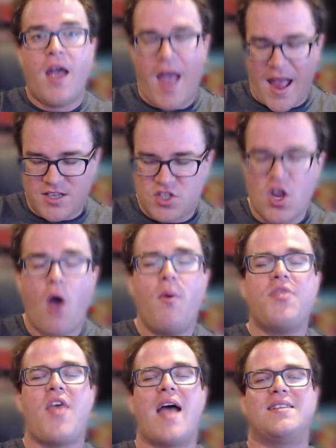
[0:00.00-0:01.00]
And so
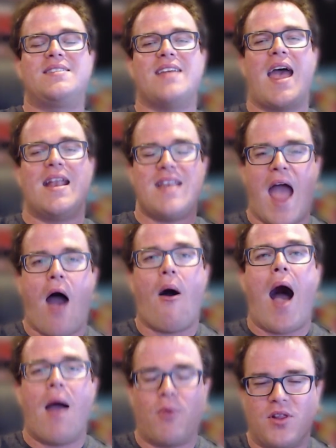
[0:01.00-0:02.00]
with that said, now
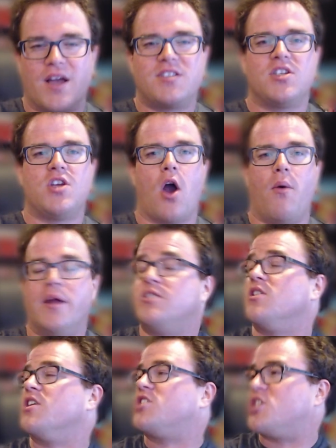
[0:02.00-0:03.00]
I would like to go
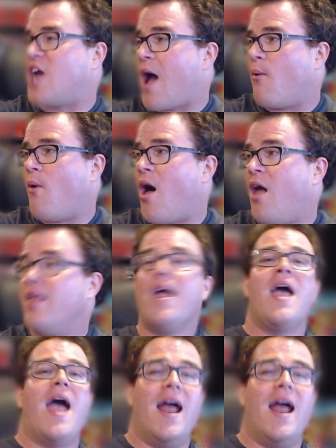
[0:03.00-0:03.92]
into the chat wall,